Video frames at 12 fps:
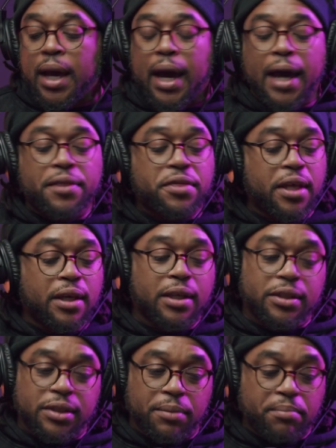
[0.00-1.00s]
I think
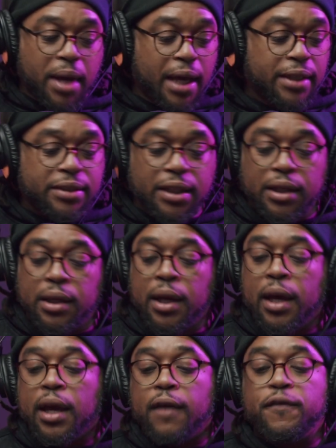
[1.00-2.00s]
it's amazing
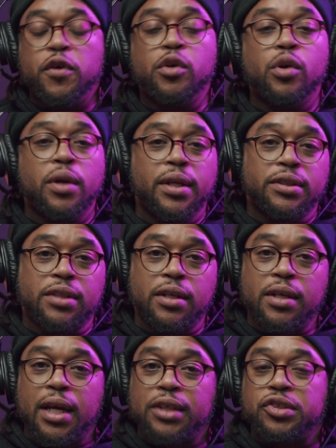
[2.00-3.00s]
if you're going into the
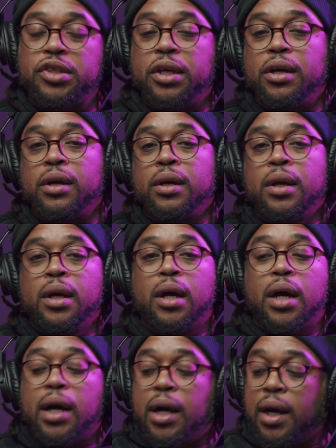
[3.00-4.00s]
next year
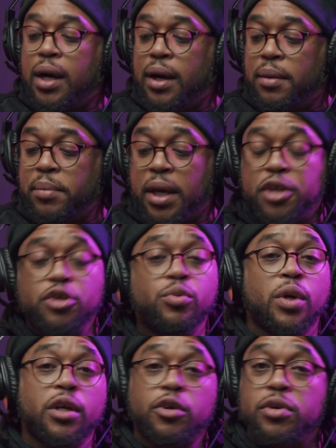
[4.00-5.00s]
and you
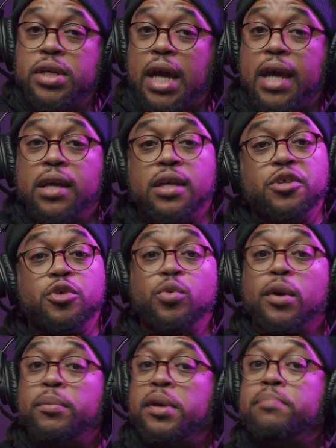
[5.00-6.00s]
want to create and you
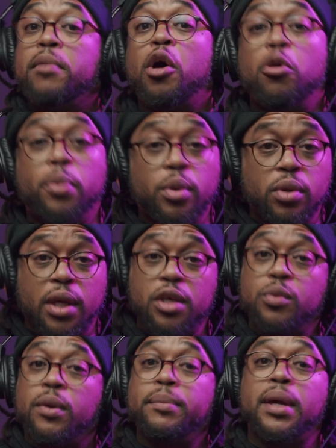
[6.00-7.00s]
want to be mobile and you
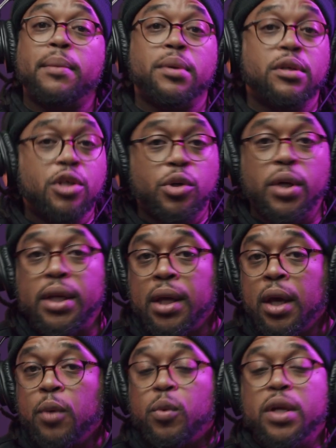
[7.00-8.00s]
want to be able to do it
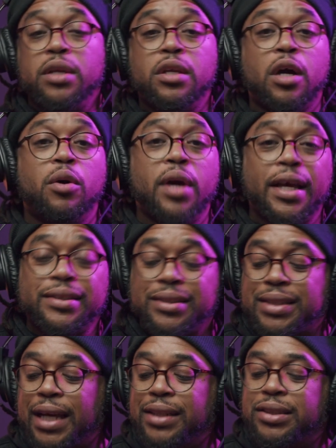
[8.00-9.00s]
with no
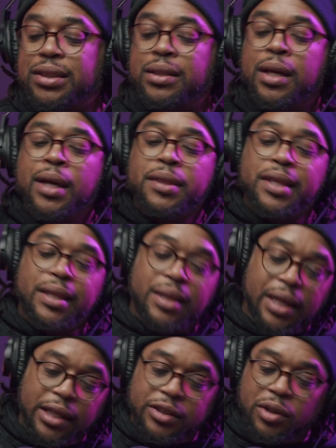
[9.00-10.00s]
hesitation, then
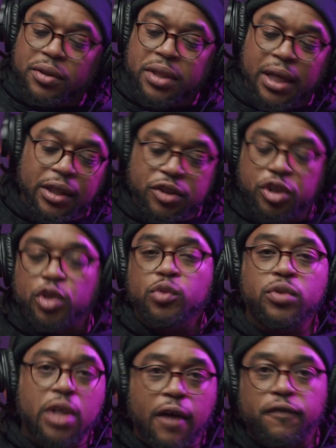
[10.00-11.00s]
these are things you
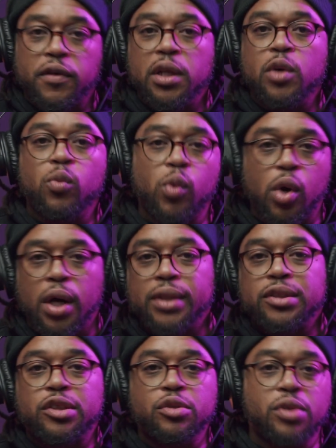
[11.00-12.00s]
definitely want
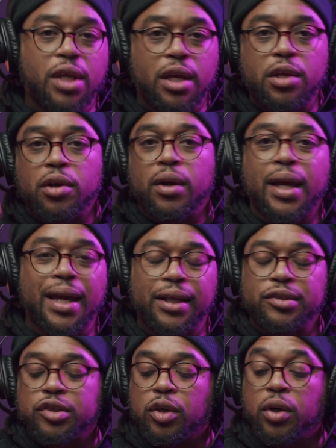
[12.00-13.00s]
to get your
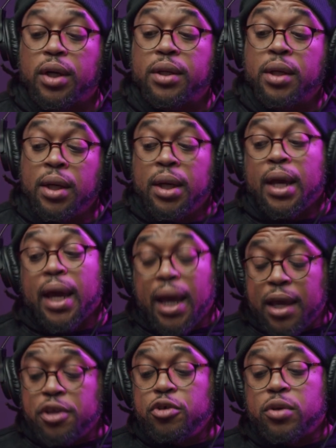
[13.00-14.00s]
hands on,
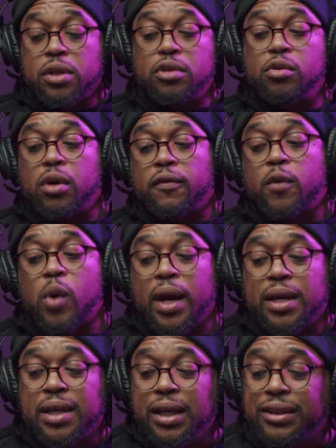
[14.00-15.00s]
and you can do it
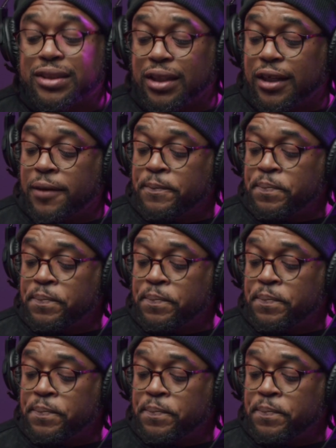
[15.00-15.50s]
quite easily.